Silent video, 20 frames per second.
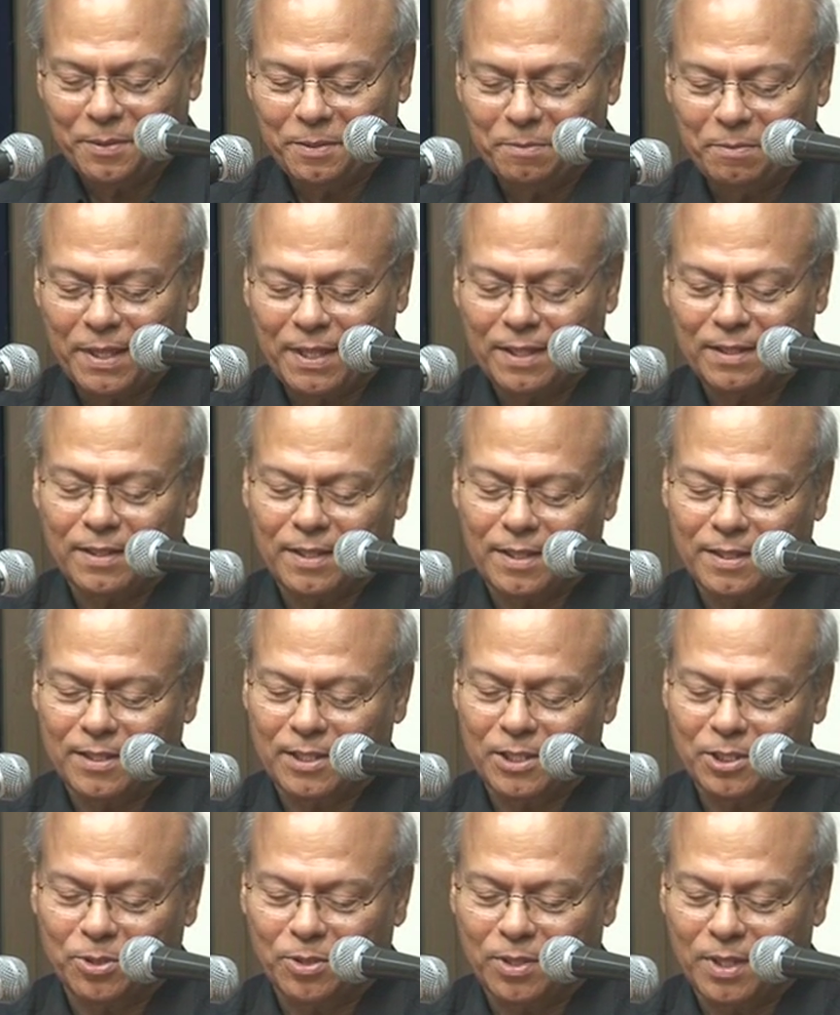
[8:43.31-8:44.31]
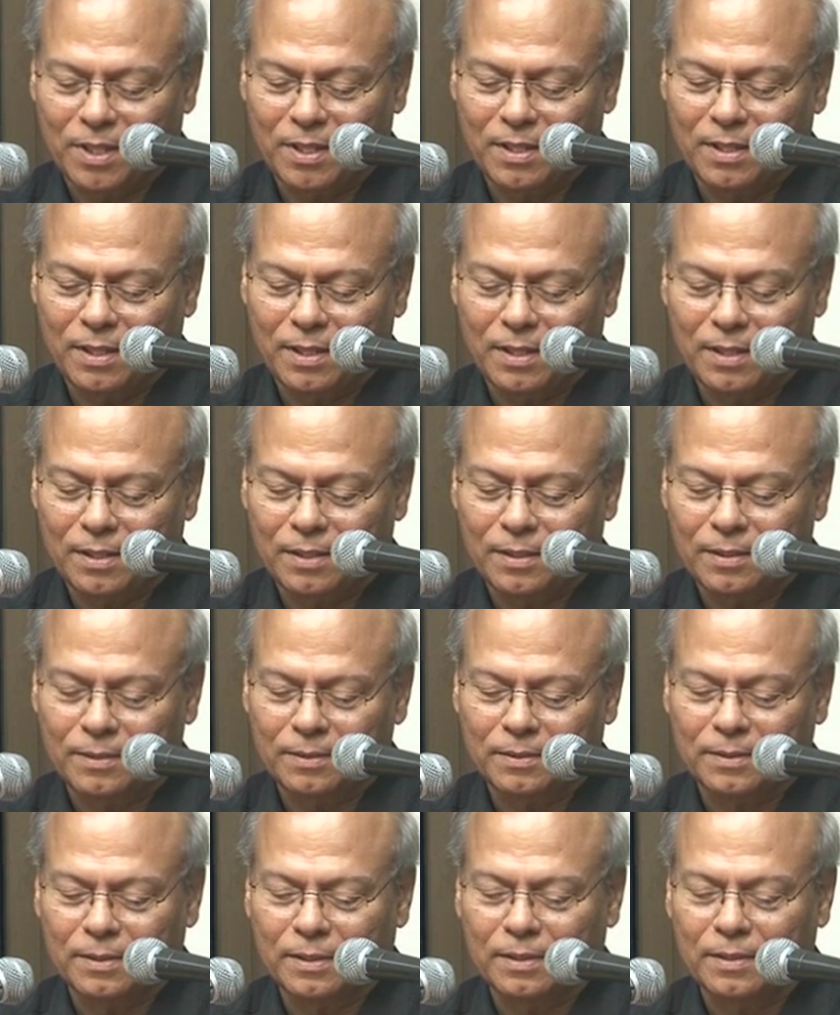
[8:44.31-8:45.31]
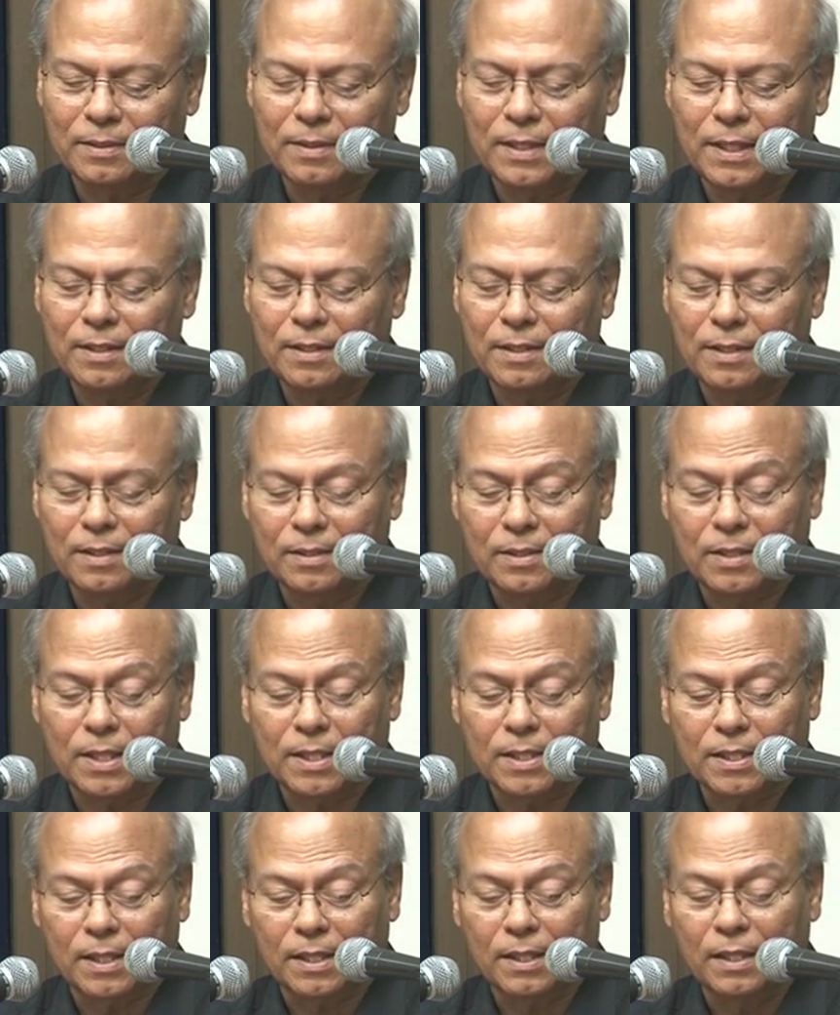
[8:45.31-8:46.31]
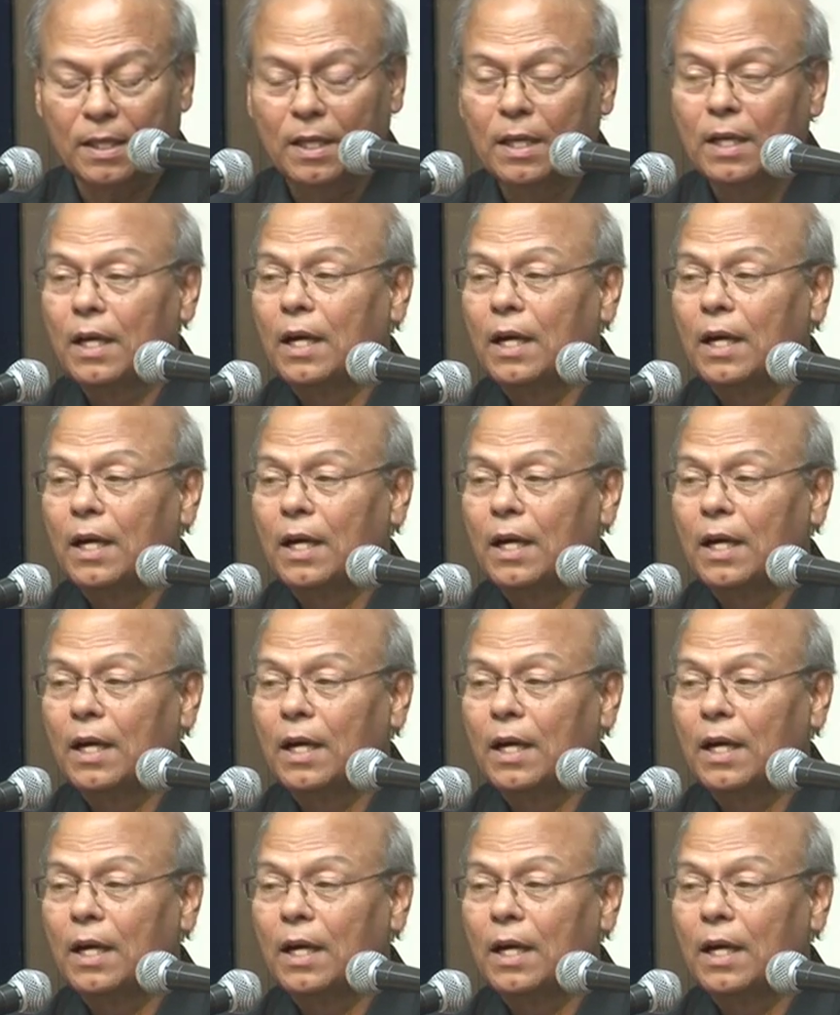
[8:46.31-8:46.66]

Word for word: would make that story uh, interesting.